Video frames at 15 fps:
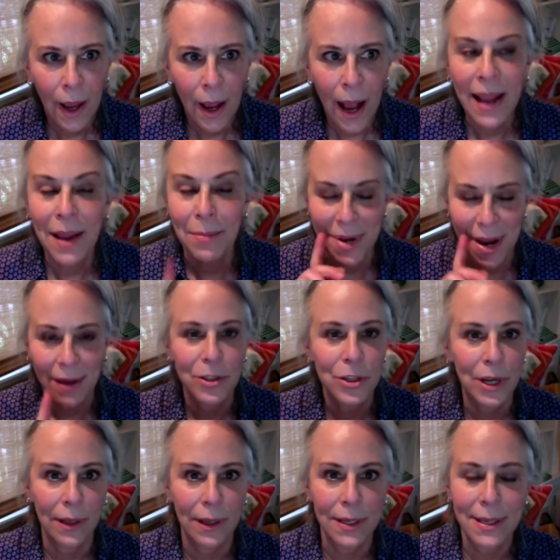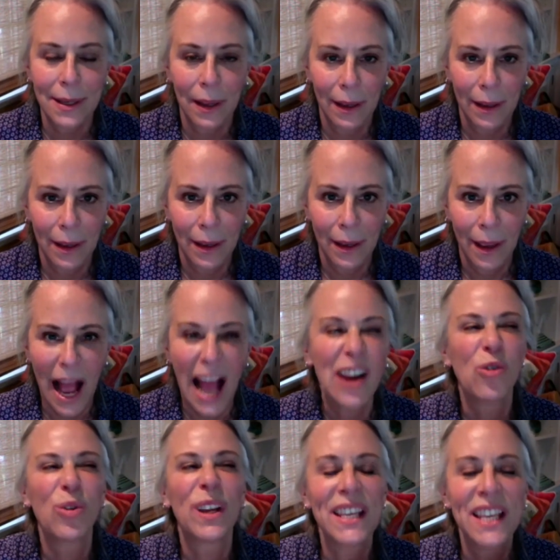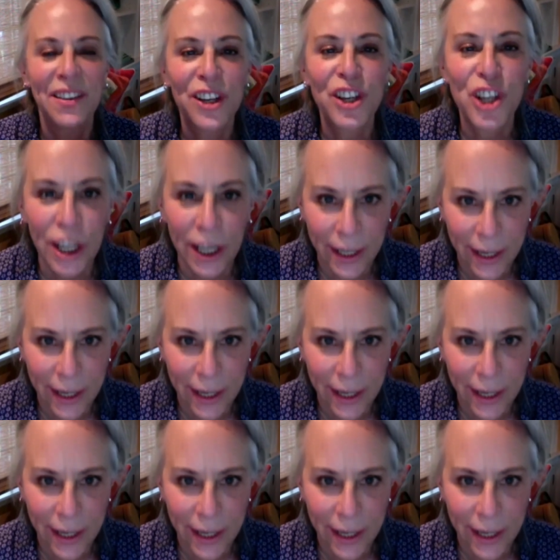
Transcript: I am not jealous. I don't give a shit.